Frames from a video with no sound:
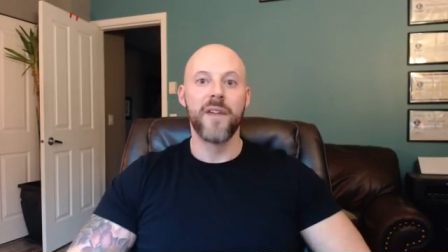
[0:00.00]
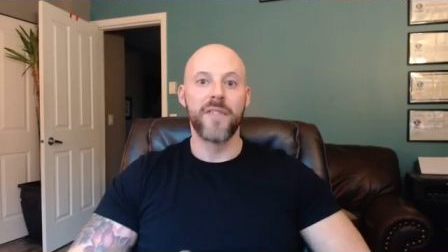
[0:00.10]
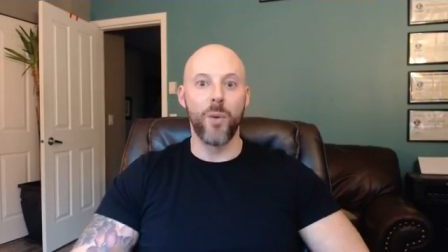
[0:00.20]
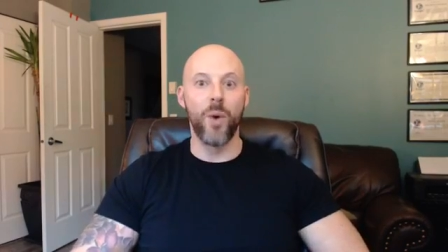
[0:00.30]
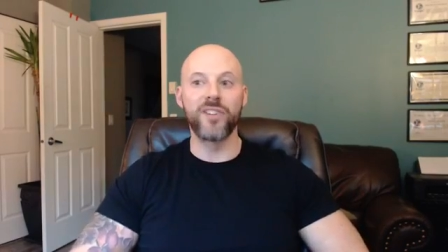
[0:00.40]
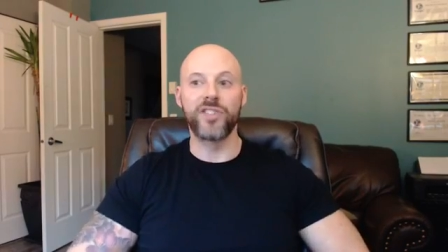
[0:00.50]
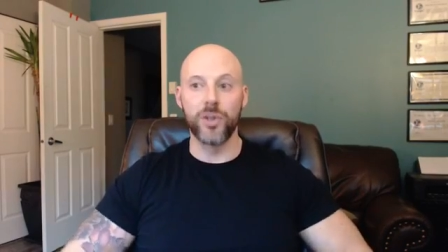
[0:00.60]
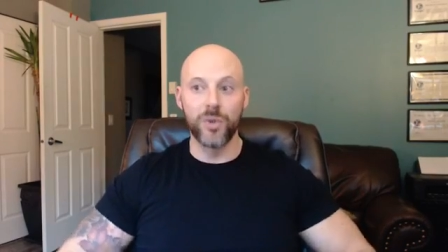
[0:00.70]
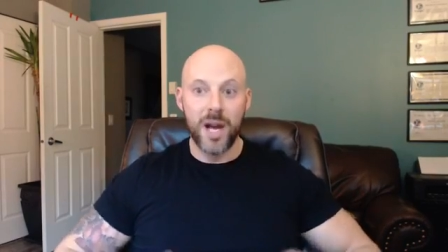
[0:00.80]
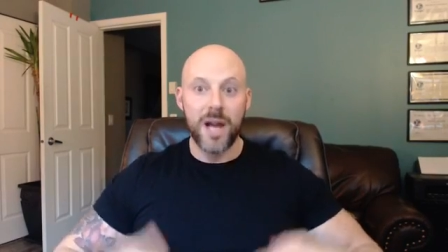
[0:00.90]
that want
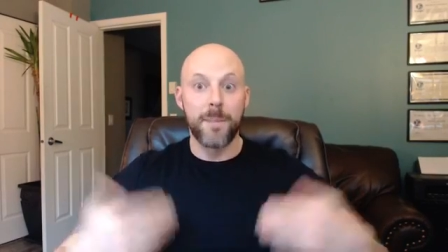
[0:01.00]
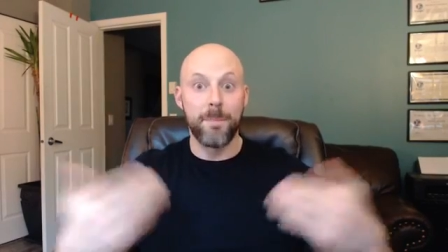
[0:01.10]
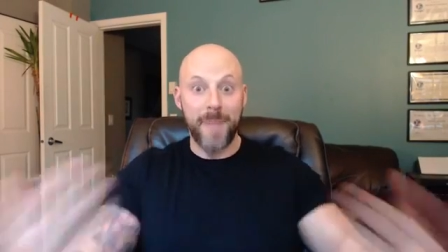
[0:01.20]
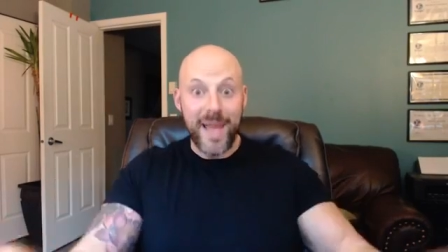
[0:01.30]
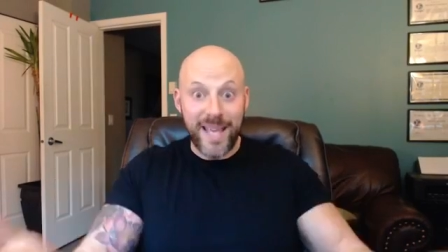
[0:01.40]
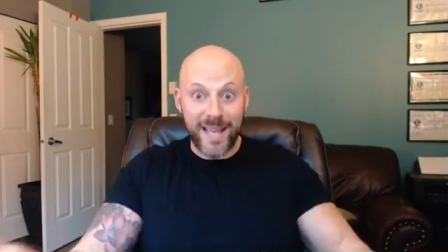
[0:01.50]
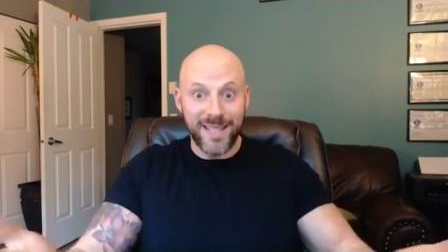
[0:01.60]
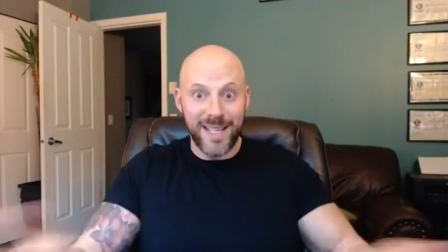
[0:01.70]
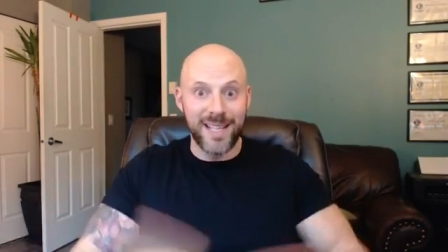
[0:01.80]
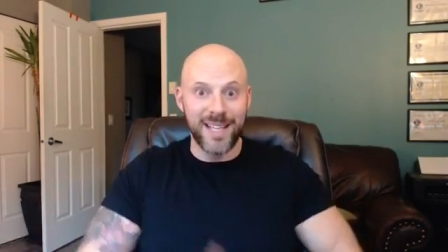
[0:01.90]
to make it
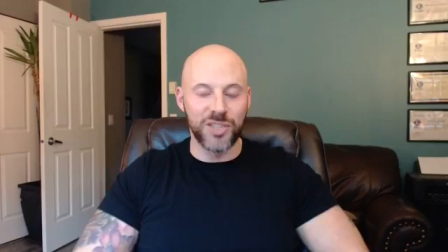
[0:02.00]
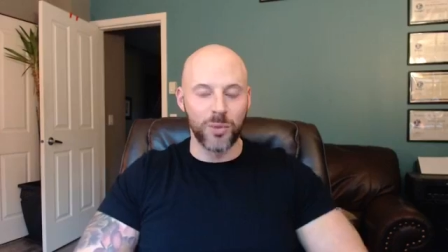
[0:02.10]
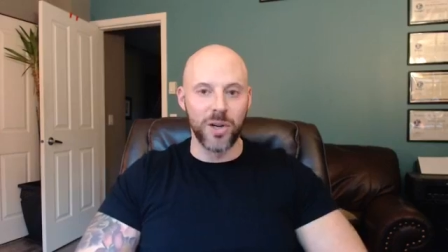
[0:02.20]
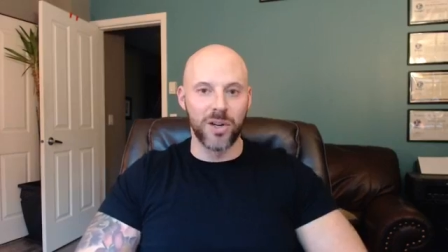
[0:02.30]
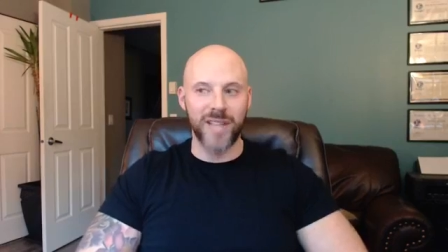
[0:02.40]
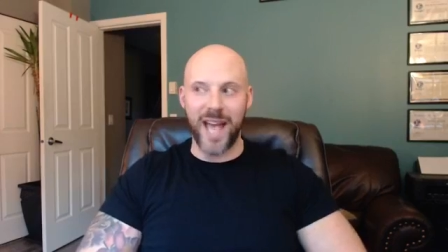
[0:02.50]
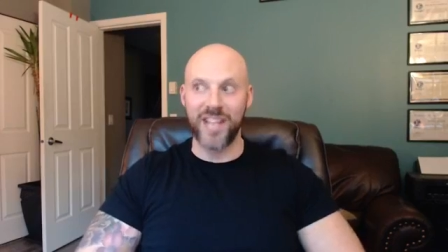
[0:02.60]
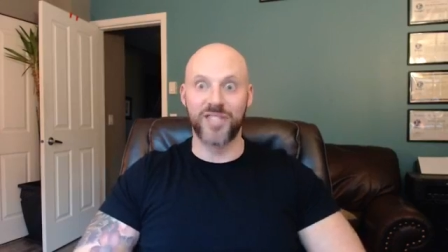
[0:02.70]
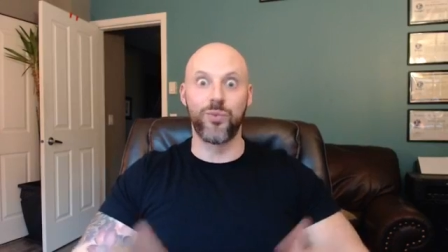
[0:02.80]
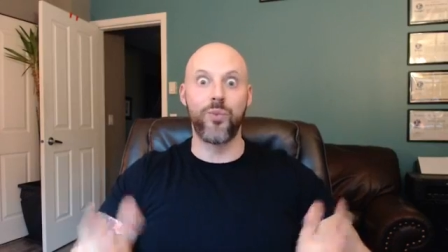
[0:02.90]
in this world. And
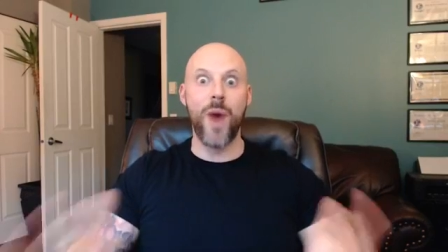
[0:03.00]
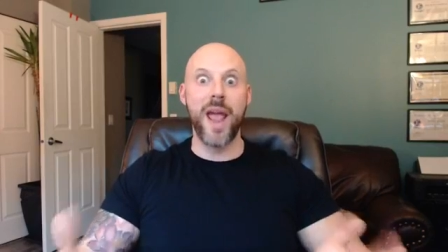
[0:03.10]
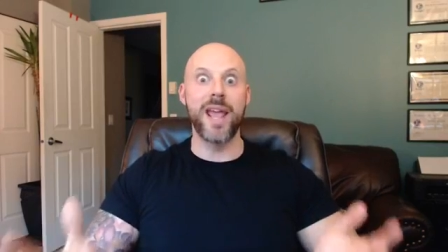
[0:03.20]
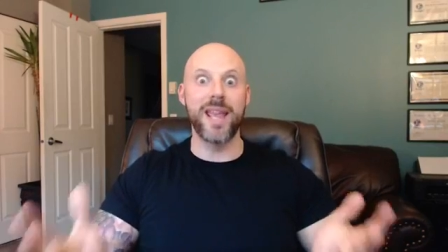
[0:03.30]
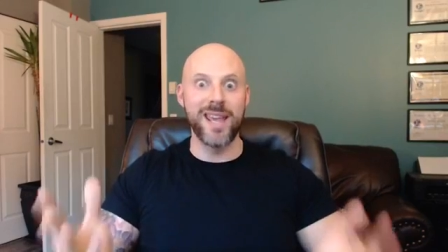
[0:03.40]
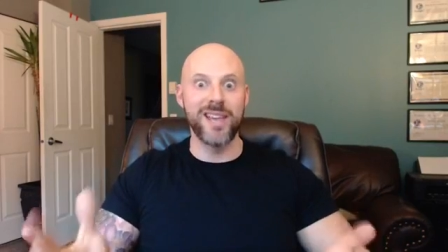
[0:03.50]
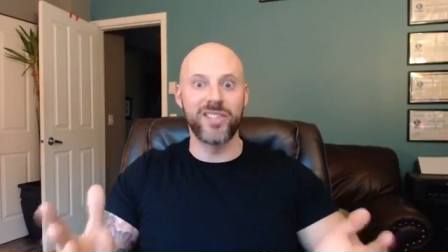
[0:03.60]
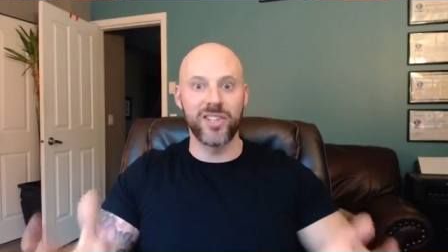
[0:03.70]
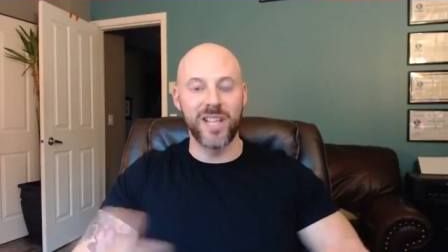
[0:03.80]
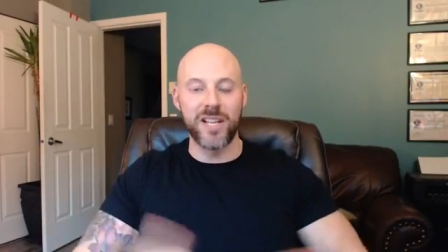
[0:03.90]
it's way
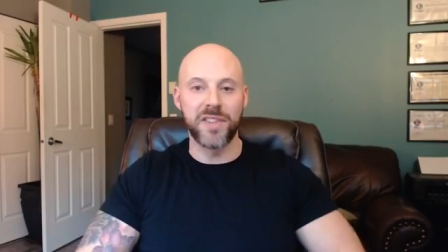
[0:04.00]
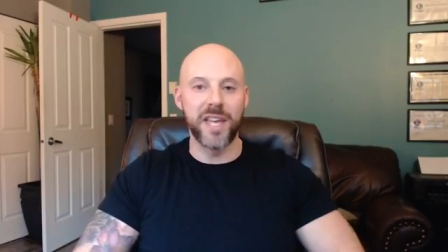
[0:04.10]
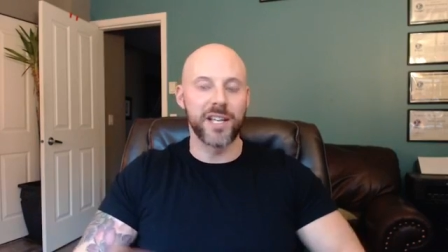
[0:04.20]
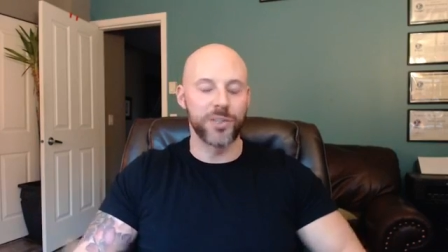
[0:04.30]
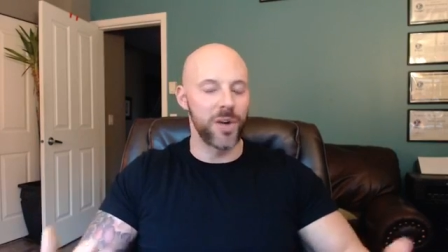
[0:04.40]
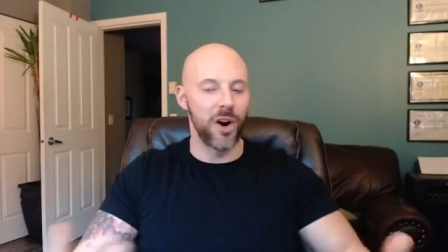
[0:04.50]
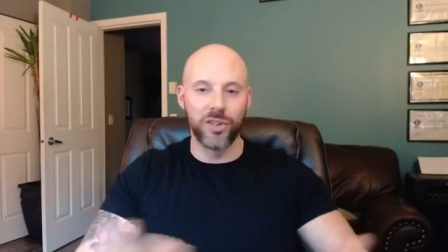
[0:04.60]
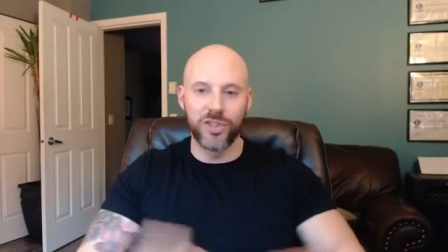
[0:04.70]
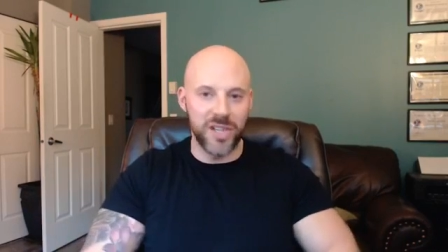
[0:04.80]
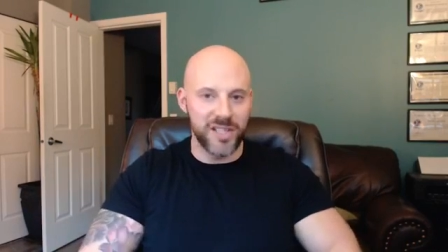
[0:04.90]
easier than you think, because we all
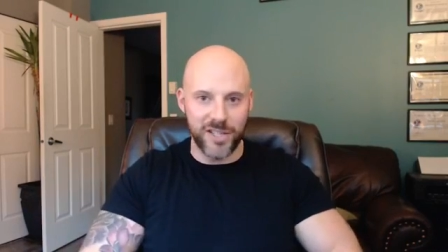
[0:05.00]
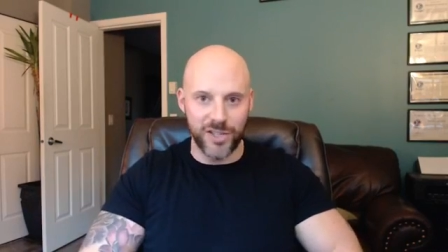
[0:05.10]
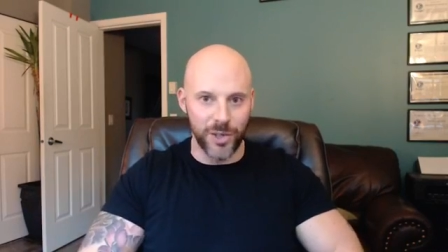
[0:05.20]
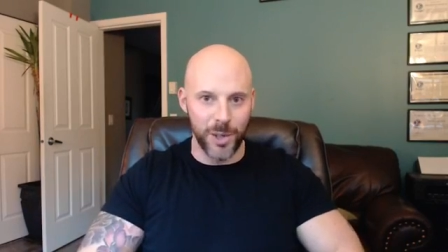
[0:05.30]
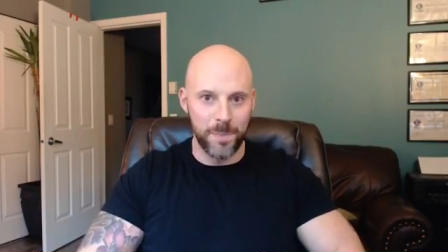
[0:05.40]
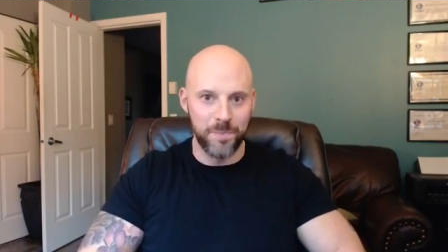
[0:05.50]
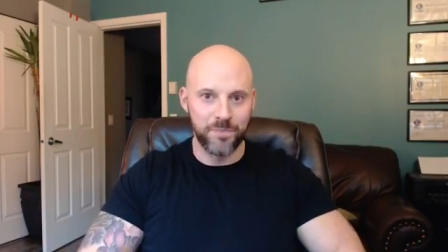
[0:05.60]
do this as a group.